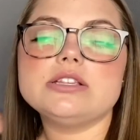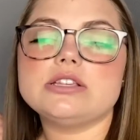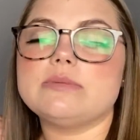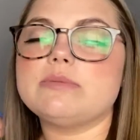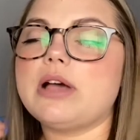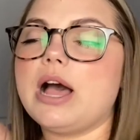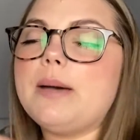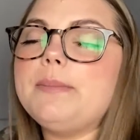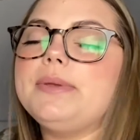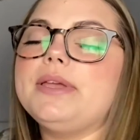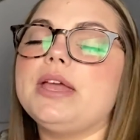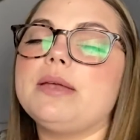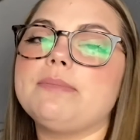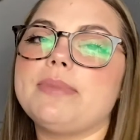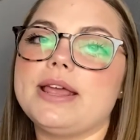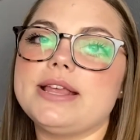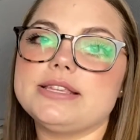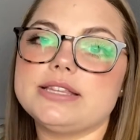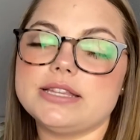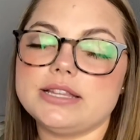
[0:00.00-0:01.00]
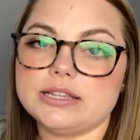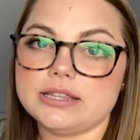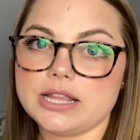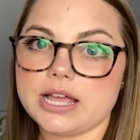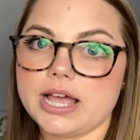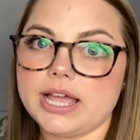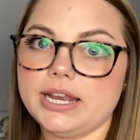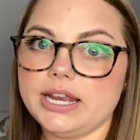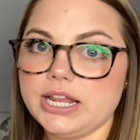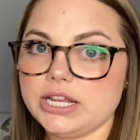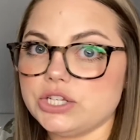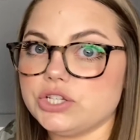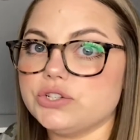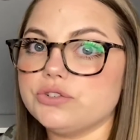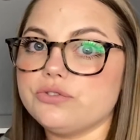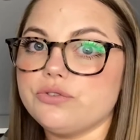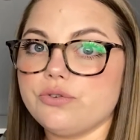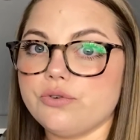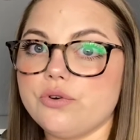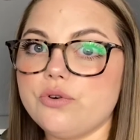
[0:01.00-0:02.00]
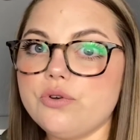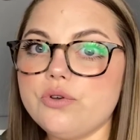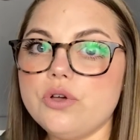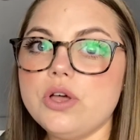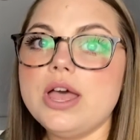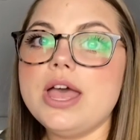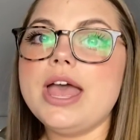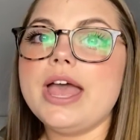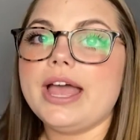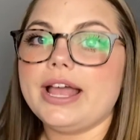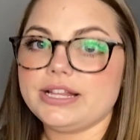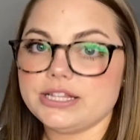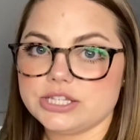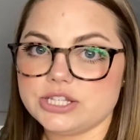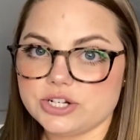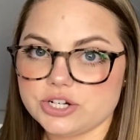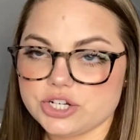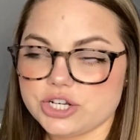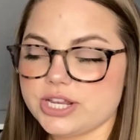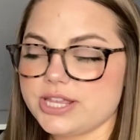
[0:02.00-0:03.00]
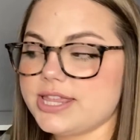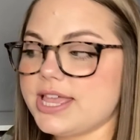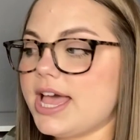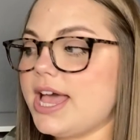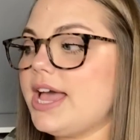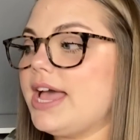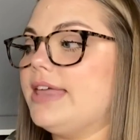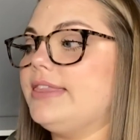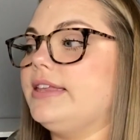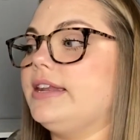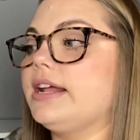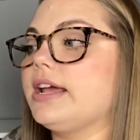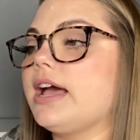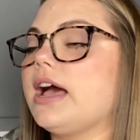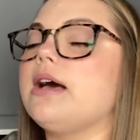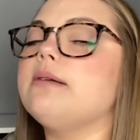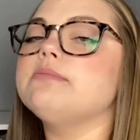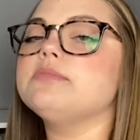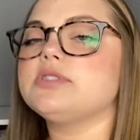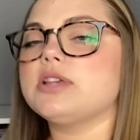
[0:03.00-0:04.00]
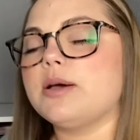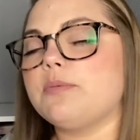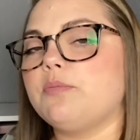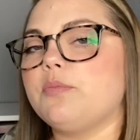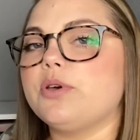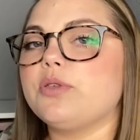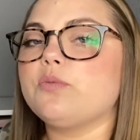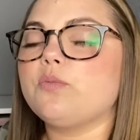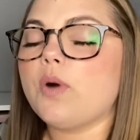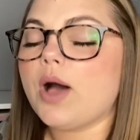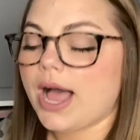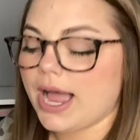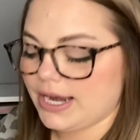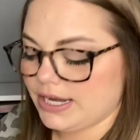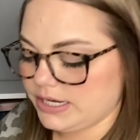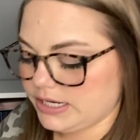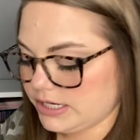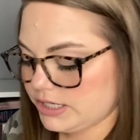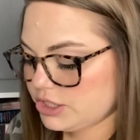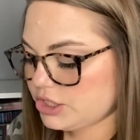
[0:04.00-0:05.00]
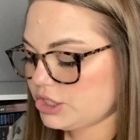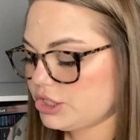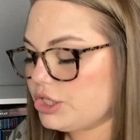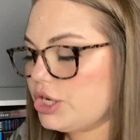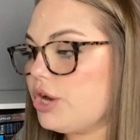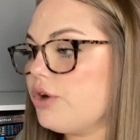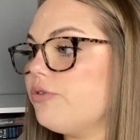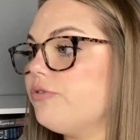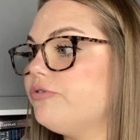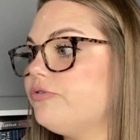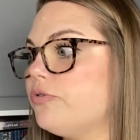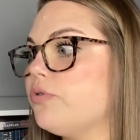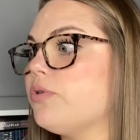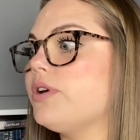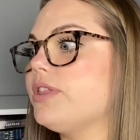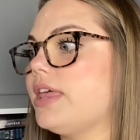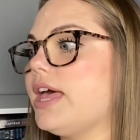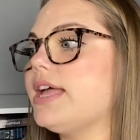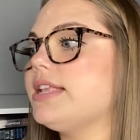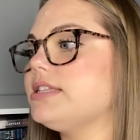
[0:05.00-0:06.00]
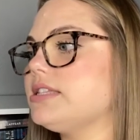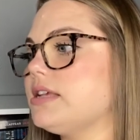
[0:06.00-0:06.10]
So I'm copying and pasting the line into Google and searching that, and then it comes up with what I need to know for that